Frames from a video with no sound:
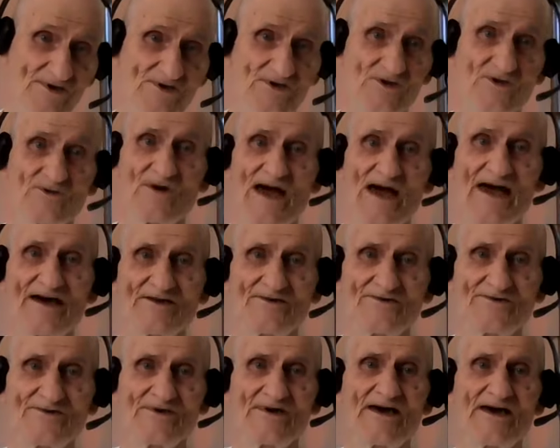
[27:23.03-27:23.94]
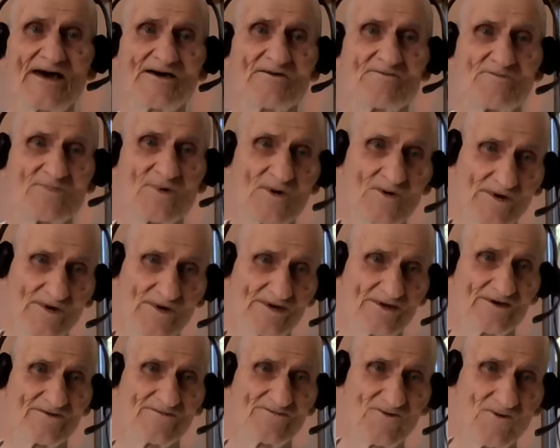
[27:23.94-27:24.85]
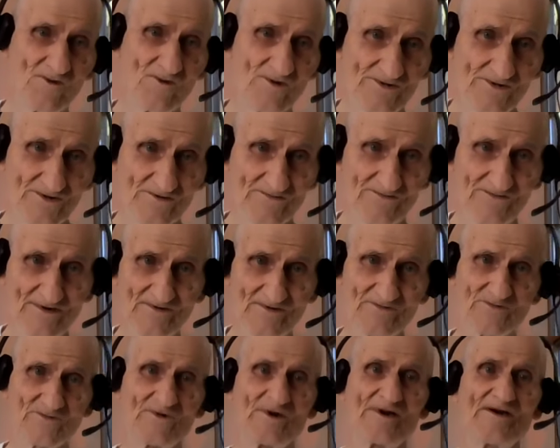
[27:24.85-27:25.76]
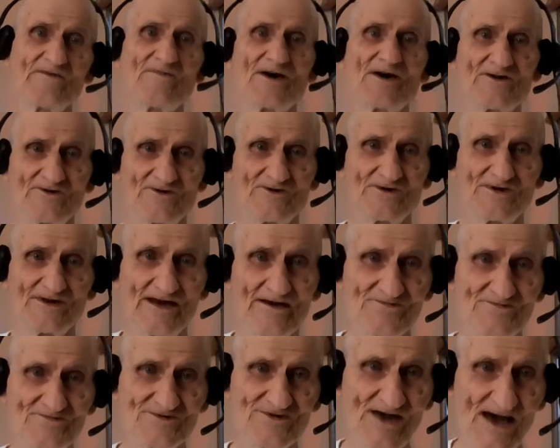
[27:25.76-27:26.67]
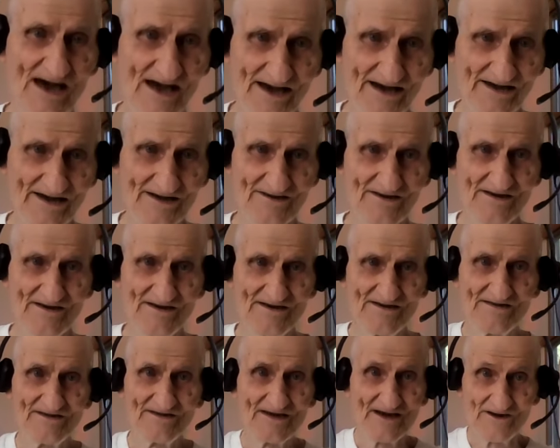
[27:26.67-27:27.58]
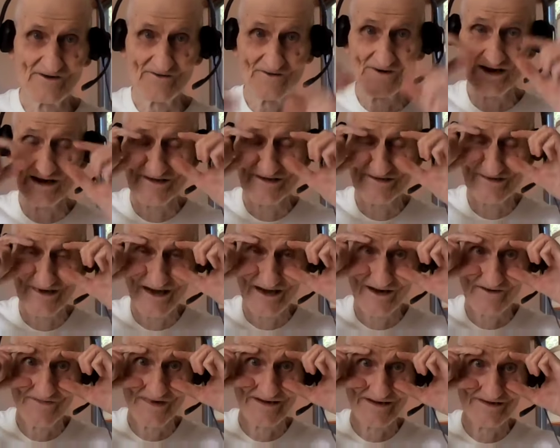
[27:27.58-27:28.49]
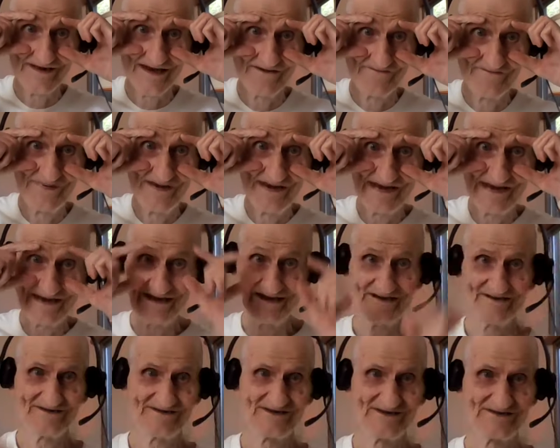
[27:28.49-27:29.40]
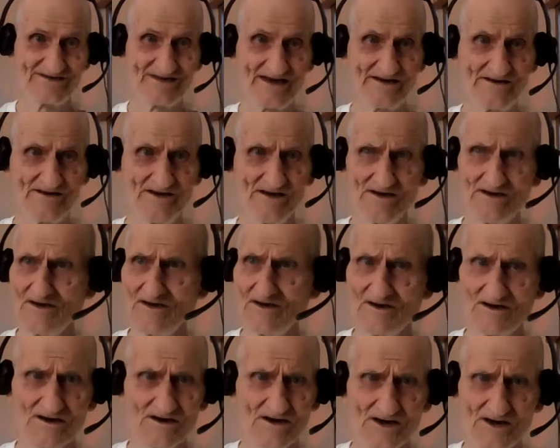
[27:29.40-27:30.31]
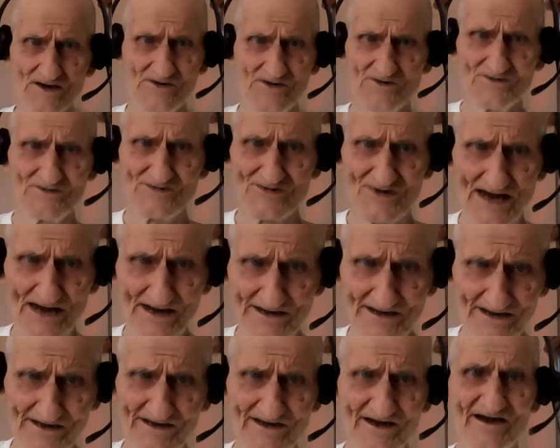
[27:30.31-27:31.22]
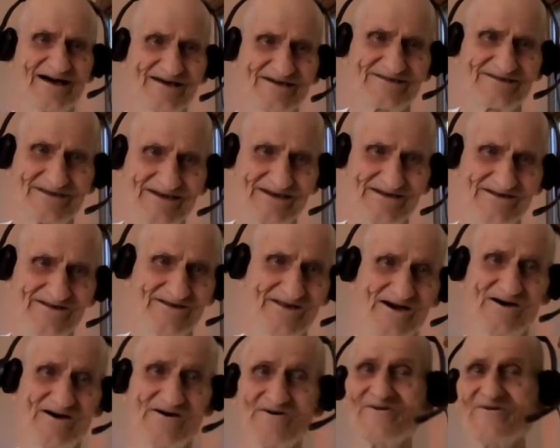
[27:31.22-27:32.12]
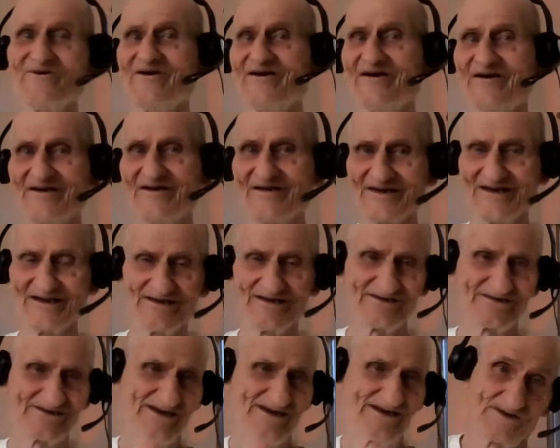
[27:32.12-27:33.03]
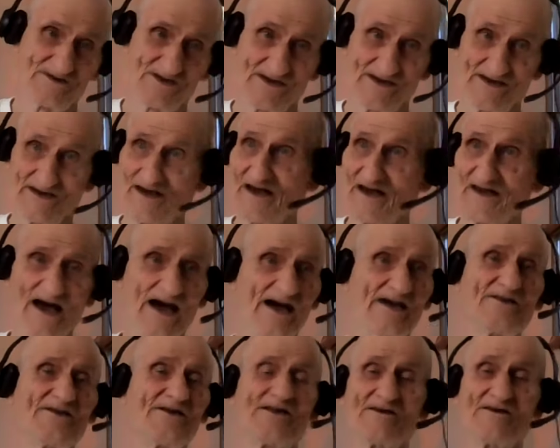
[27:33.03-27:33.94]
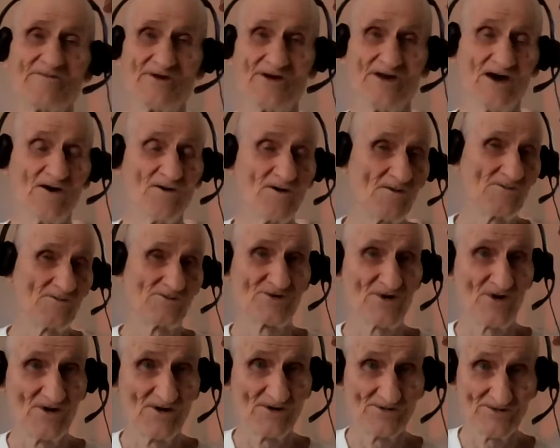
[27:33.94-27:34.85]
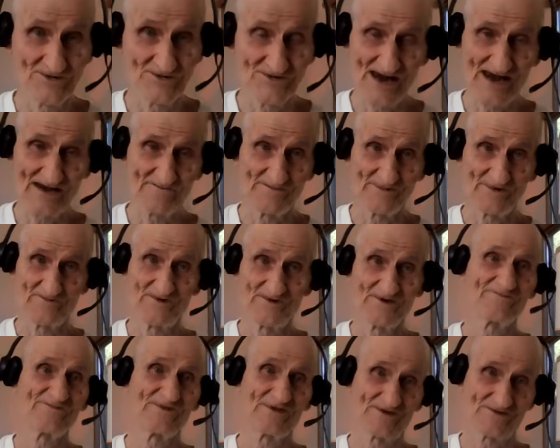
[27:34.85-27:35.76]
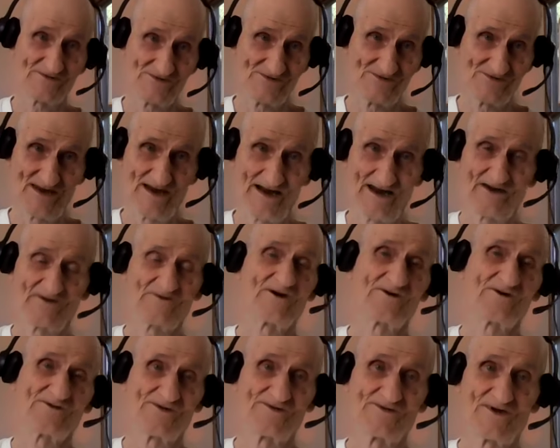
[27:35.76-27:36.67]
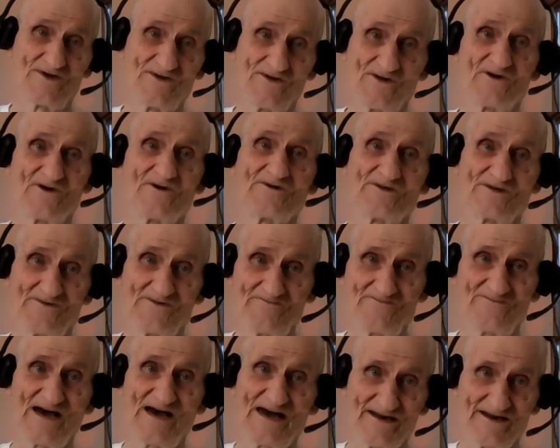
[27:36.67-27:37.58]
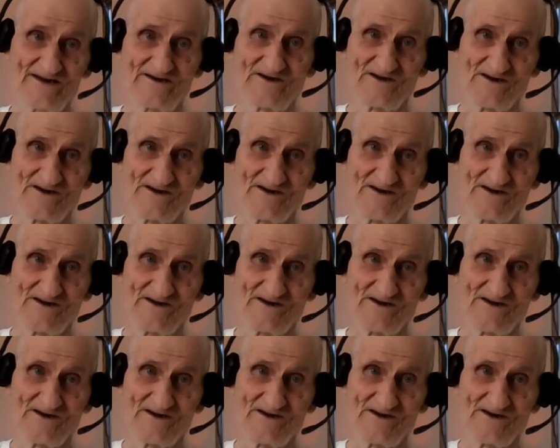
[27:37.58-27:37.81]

You had to have broken the fourth or fifth rib on your left side." And her eyes got about that big, and she said, "Are you psychic?" I said, "No. I didn't even know it was called the Chapman reflexes, and I called it the neurolymphatic